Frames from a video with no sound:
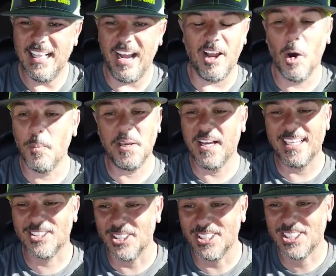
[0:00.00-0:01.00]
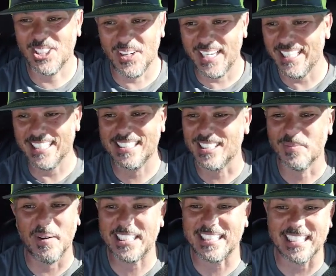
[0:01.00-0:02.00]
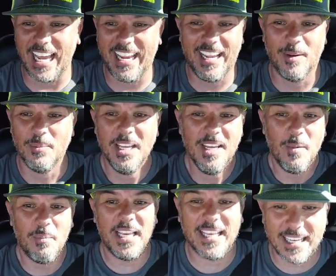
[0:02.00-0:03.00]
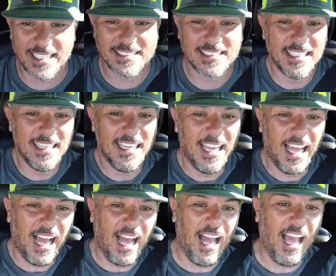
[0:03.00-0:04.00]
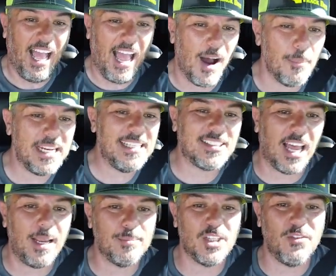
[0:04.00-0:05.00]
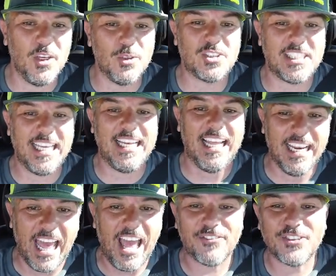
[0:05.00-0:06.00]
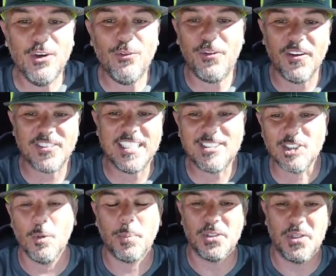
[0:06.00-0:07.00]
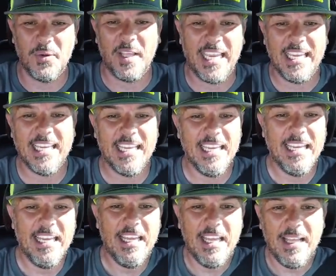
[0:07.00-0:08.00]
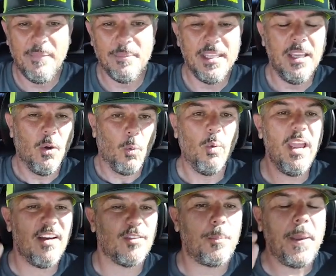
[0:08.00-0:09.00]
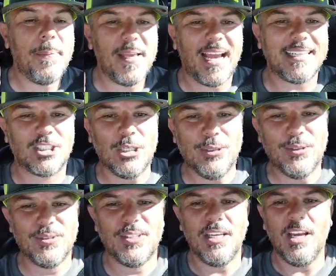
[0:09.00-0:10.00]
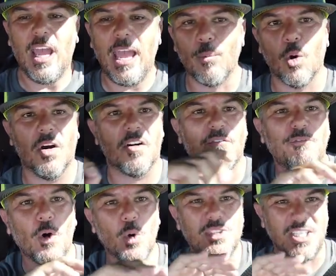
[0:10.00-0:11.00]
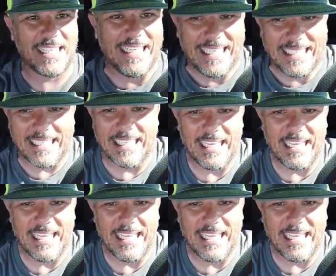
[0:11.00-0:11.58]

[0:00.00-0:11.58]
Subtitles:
I hope you guys are enjoying this as much as I am, because how many times have you seen an F-250 Super Duty? We have a PPI tune and we're on a full delete,